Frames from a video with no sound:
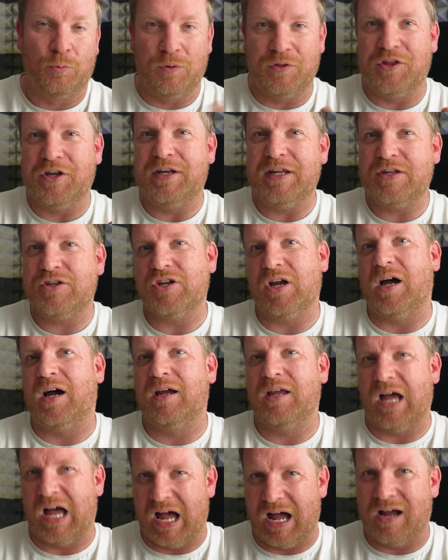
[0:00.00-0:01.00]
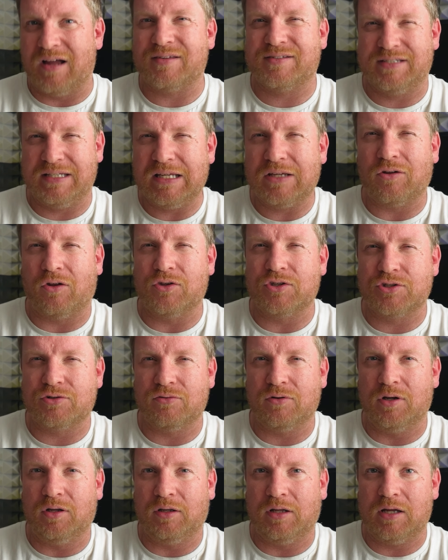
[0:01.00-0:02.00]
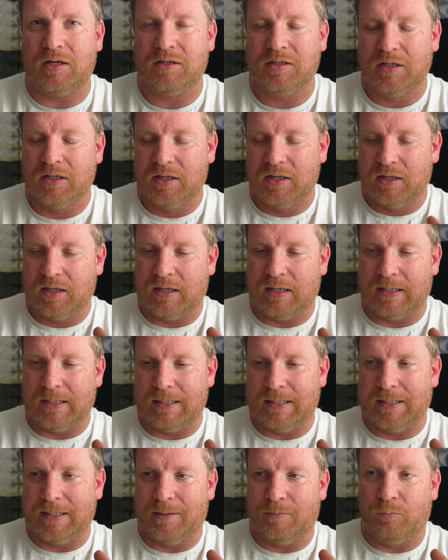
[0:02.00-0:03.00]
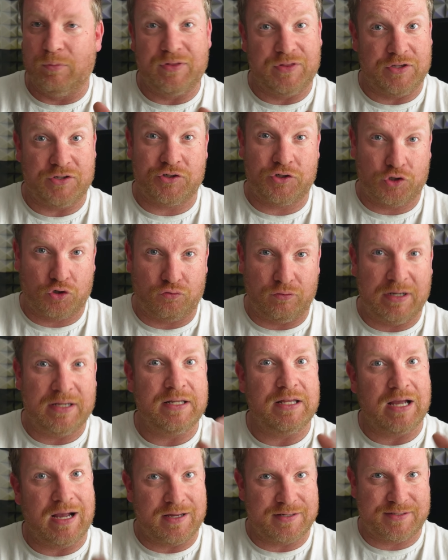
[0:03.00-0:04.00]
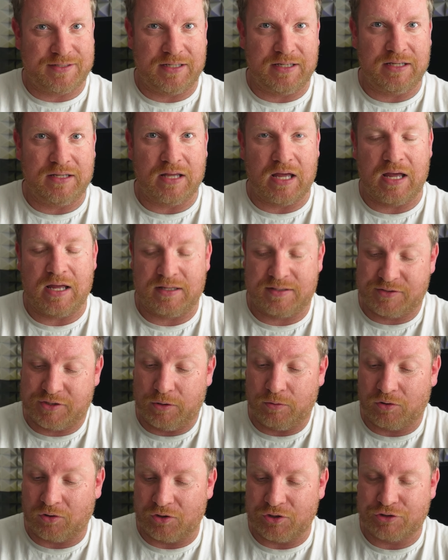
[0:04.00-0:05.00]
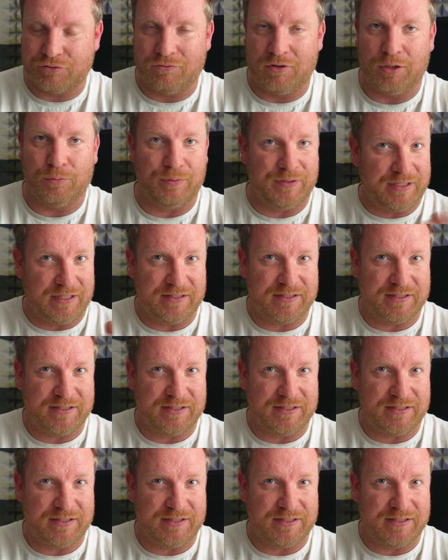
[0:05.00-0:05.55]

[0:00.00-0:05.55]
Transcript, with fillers: with the D J I R C controller. Um, with the screen, the R C two uh, controller with the